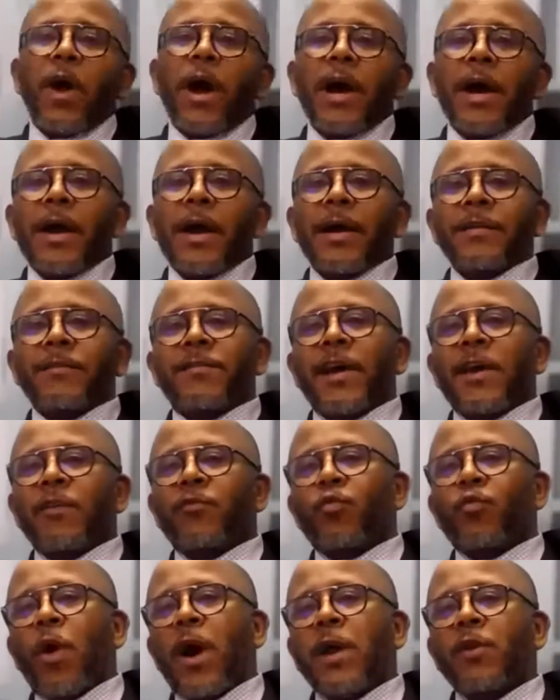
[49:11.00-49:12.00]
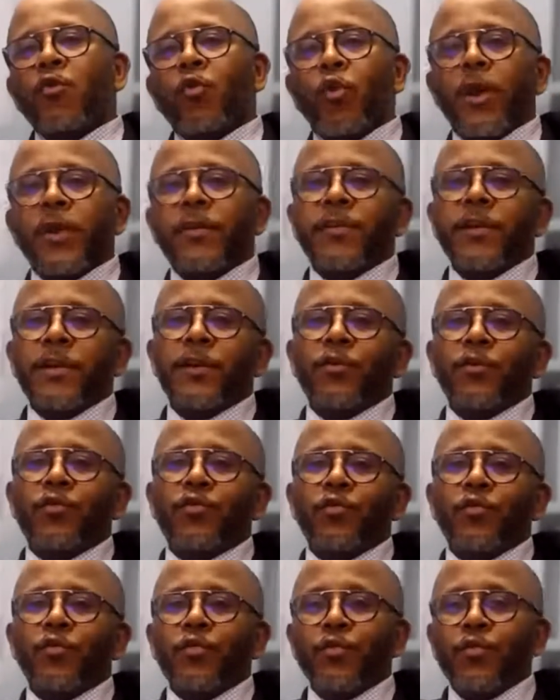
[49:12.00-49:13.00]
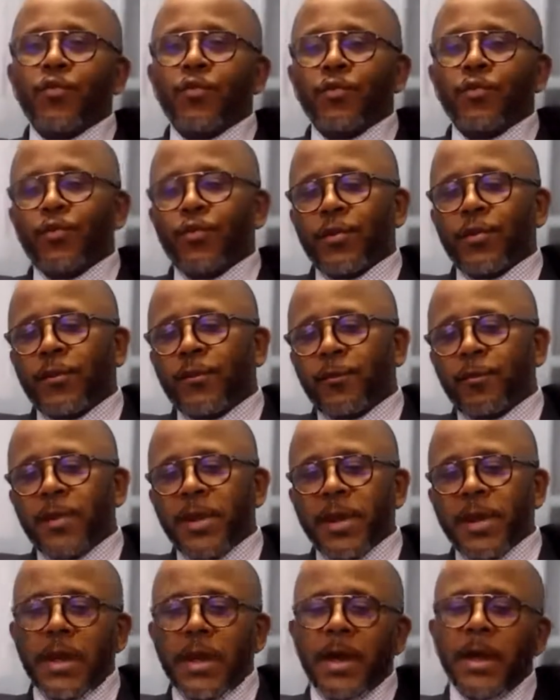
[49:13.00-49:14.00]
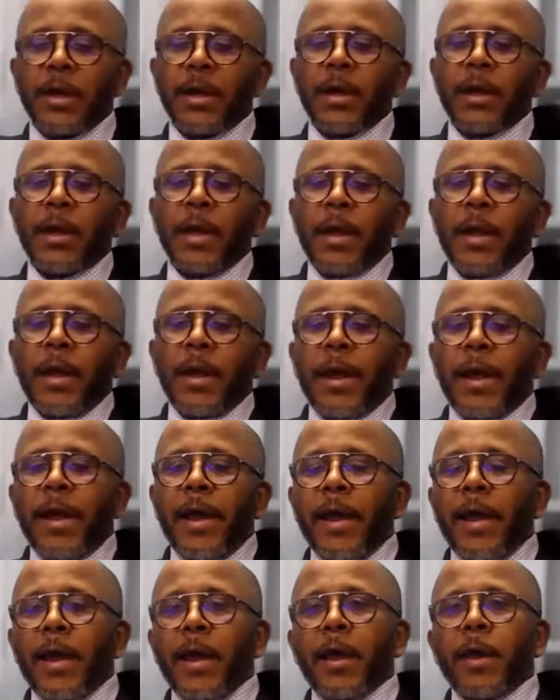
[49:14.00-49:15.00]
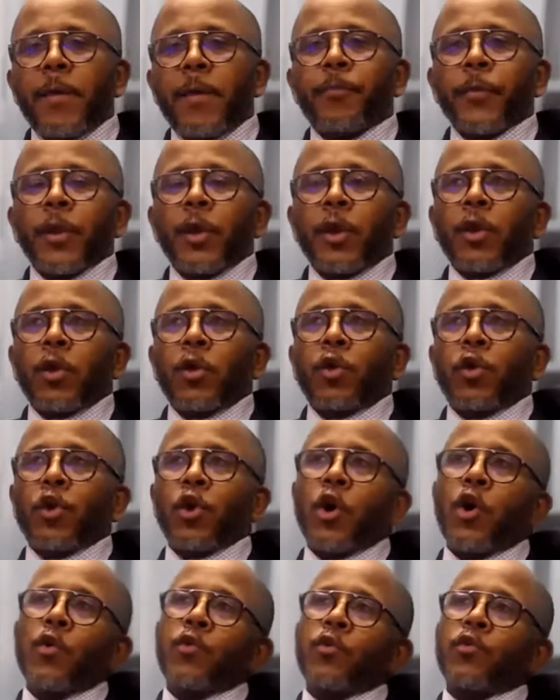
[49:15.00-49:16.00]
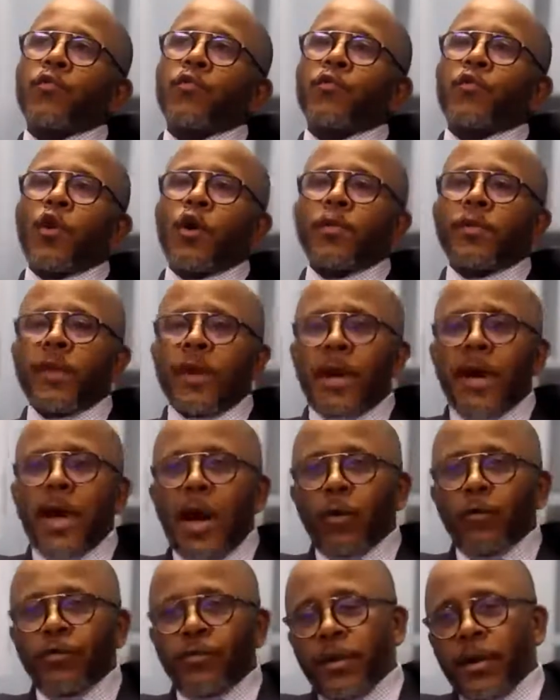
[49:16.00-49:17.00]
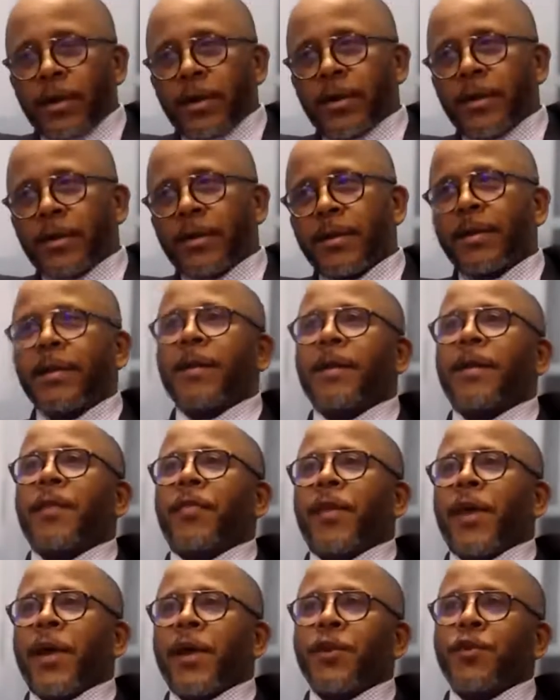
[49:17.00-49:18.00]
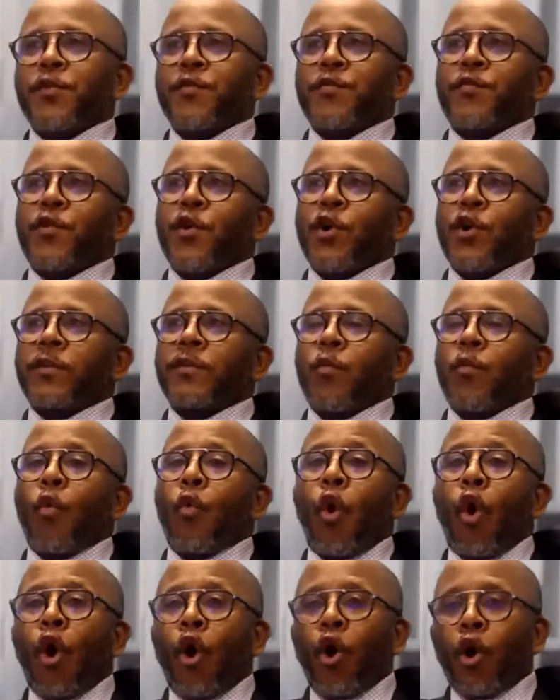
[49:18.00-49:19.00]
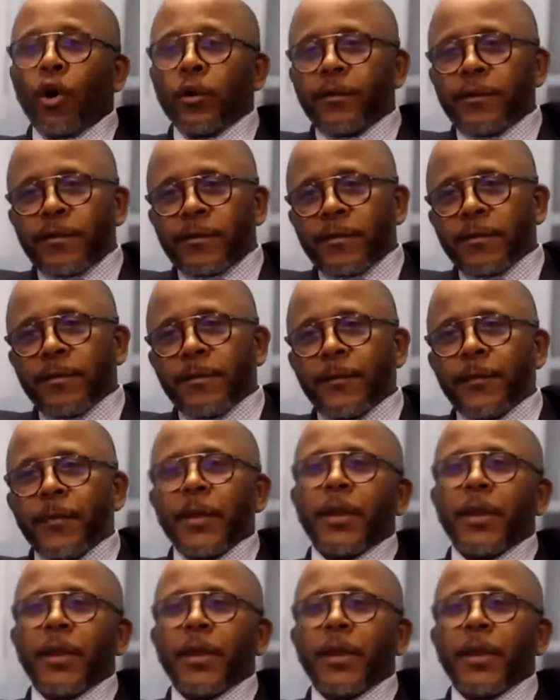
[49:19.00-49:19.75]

to just one question to the speaker. You know, you've got the council, then you've got wards.